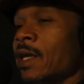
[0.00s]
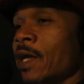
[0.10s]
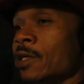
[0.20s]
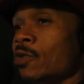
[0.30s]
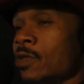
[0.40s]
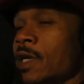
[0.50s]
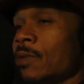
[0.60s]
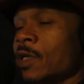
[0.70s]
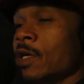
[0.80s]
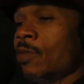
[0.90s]
and you
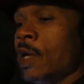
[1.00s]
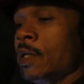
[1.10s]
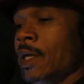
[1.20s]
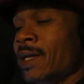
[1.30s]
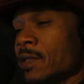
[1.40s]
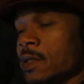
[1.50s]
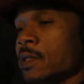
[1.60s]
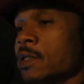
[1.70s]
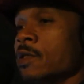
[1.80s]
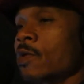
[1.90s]
stepped up and entered
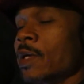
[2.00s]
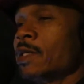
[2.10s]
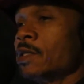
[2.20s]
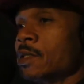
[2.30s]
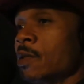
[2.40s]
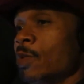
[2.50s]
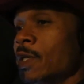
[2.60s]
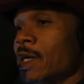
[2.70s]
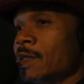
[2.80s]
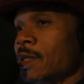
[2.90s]
into the relationship
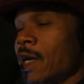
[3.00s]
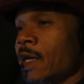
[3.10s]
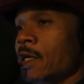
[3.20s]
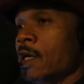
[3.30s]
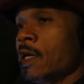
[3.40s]
because of that.